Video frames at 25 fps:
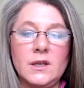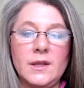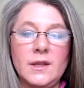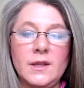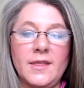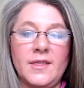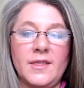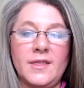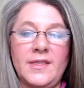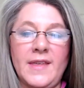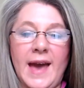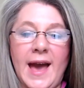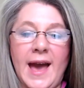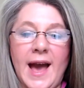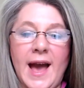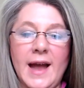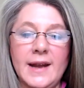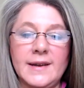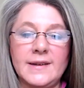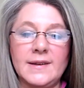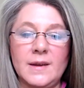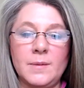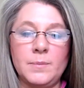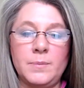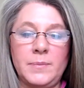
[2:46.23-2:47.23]

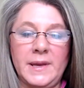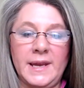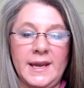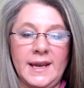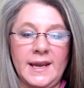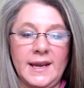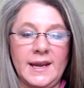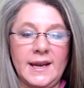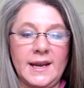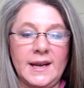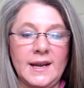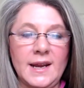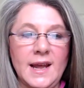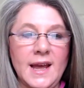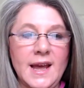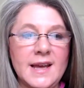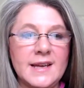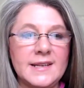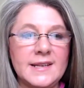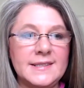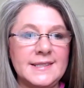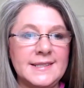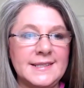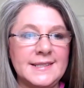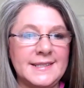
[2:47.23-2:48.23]
That being
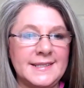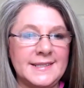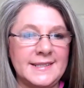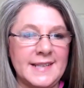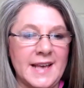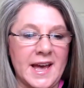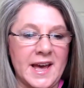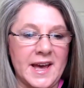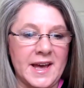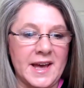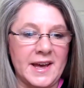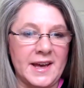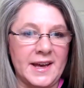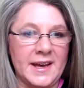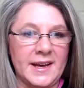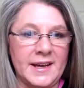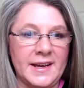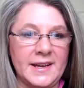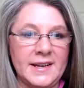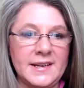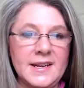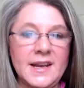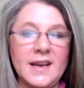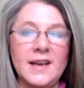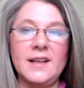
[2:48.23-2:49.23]

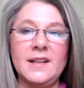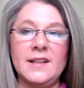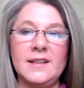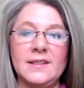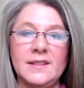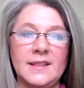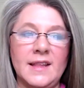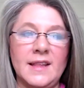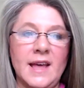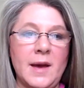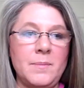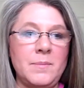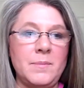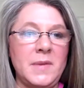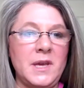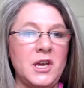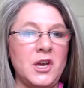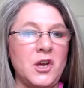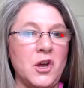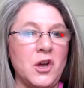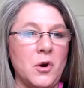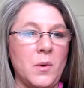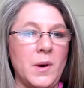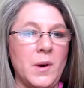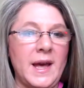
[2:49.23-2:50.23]
said, let me
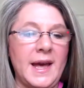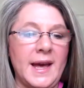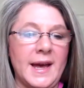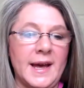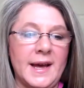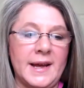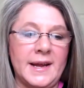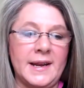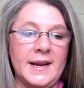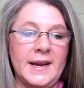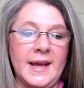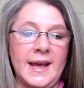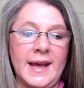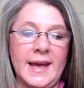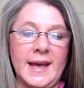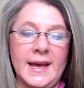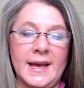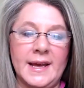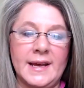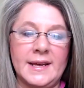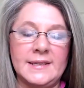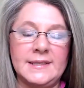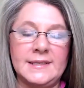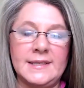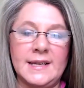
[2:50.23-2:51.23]
go ahead
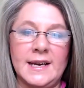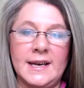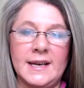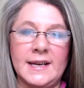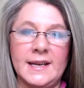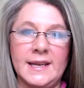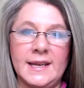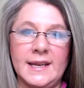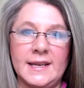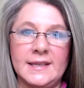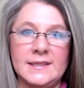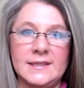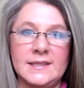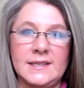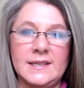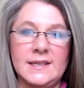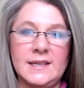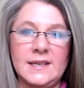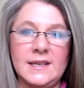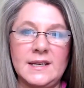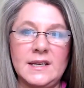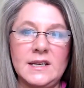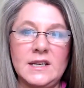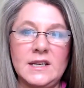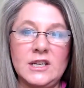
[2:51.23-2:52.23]
and uh, get
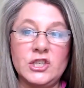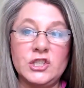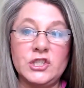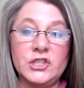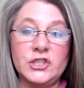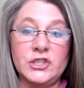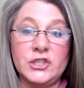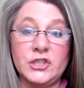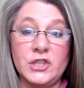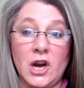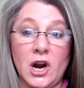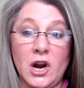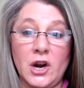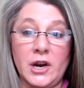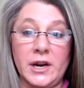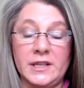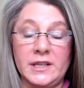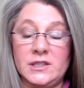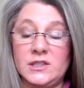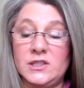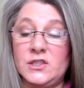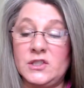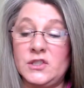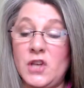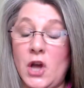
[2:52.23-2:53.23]
started.
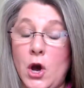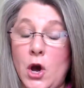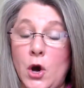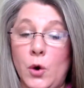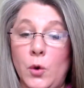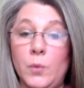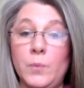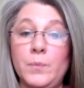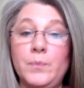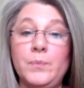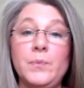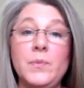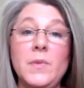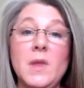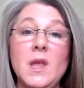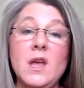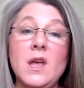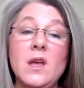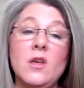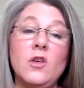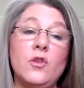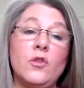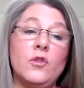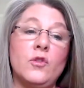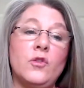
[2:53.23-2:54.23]
So
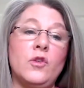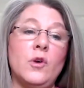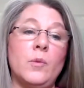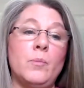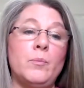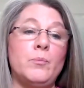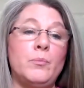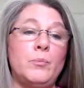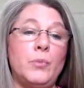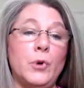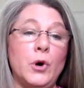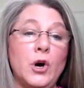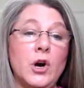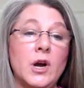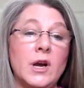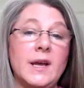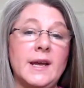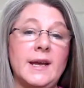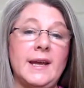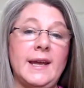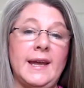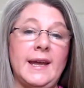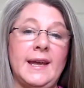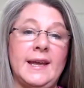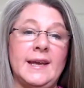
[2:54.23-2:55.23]
the book
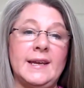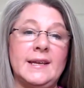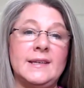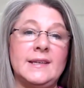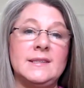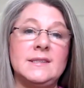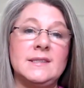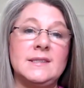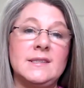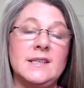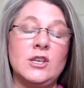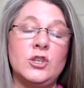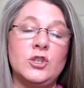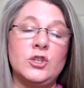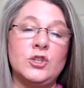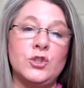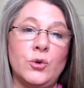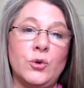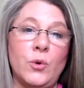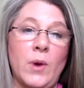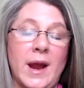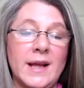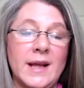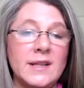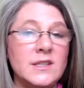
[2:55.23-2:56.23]
is
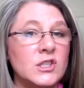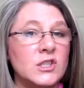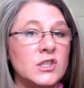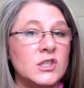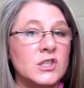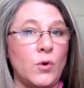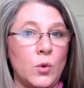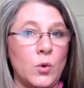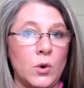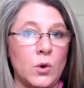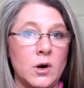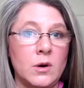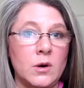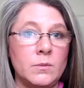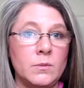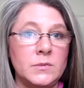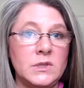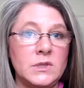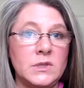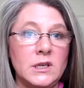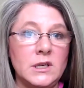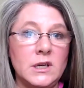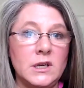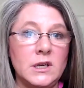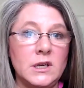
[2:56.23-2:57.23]
transformed
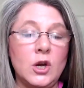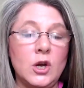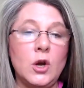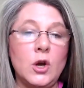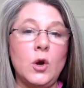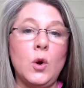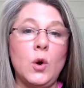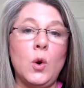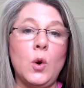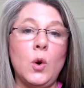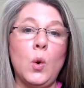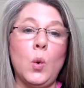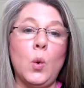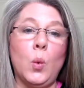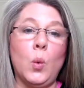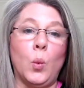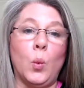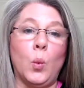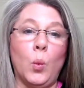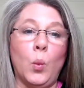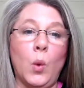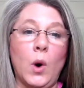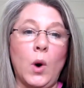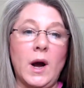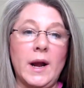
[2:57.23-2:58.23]

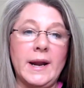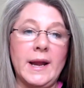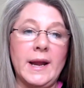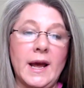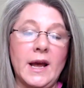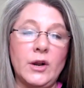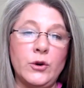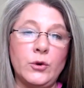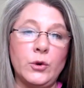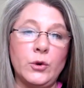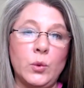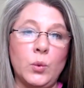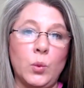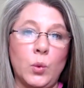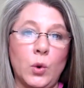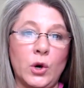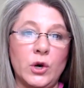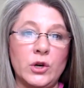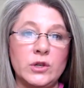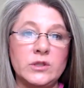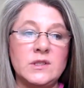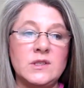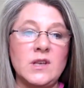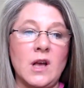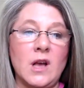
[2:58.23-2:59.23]
100
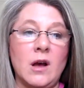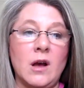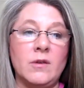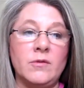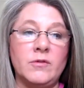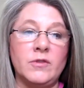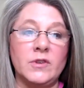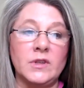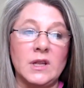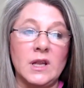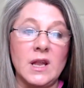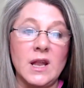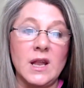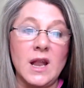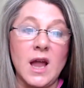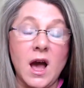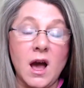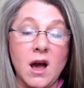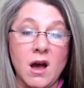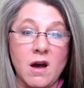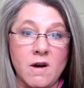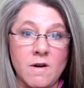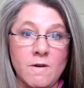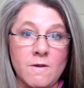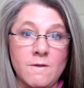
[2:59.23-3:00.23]
words of
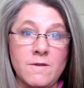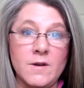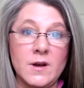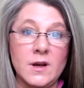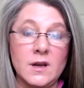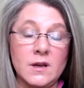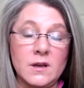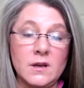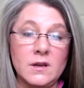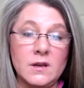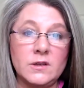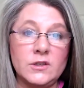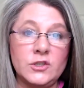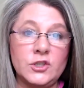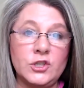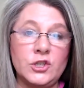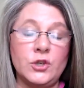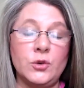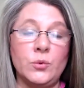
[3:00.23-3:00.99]
love to